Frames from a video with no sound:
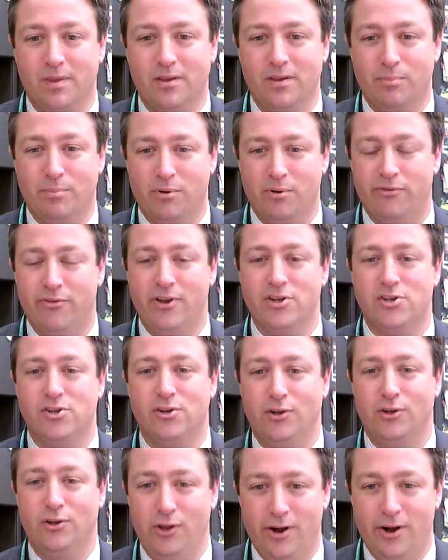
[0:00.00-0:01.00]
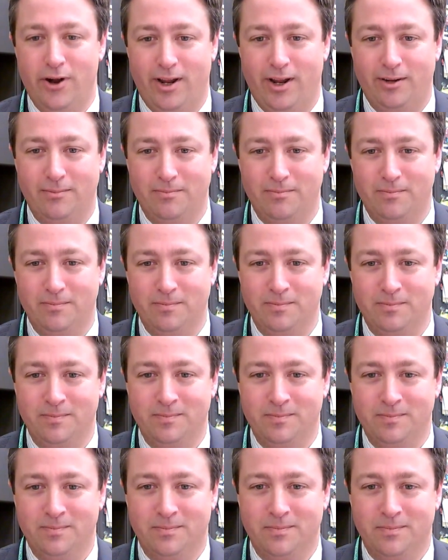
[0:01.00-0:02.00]
professional learning.
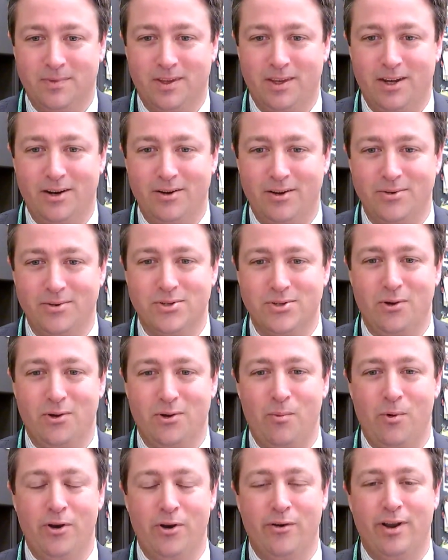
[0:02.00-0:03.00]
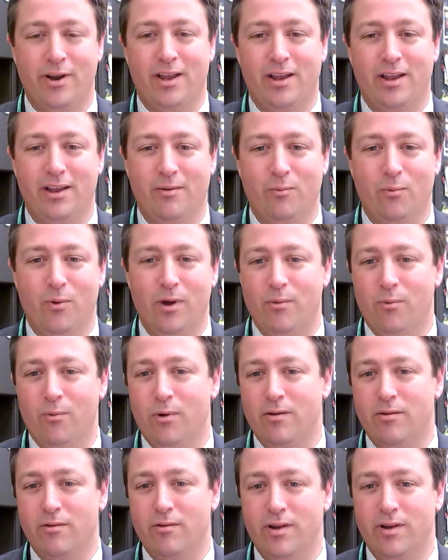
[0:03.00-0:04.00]
You know, so I'm wondering
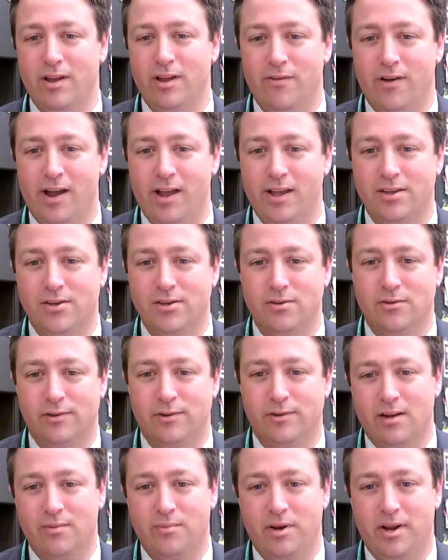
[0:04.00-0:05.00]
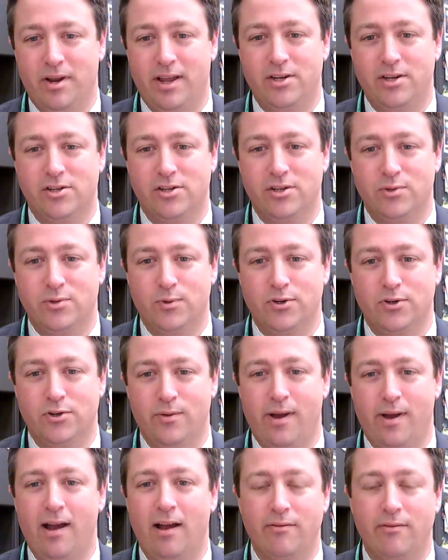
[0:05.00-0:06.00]
what advice or recommendations would
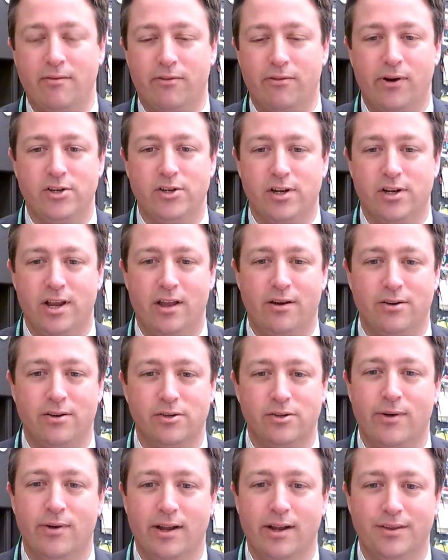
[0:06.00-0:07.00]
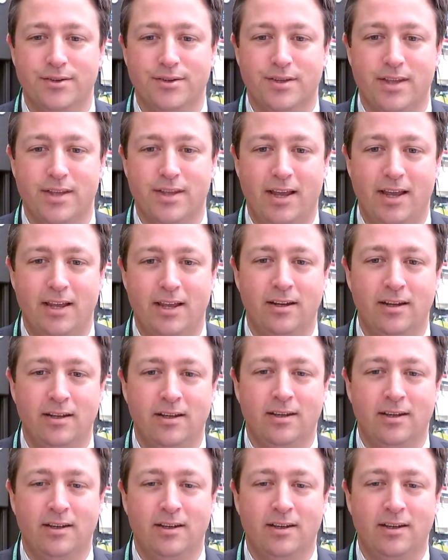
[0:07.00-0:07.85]
you have for educators around the state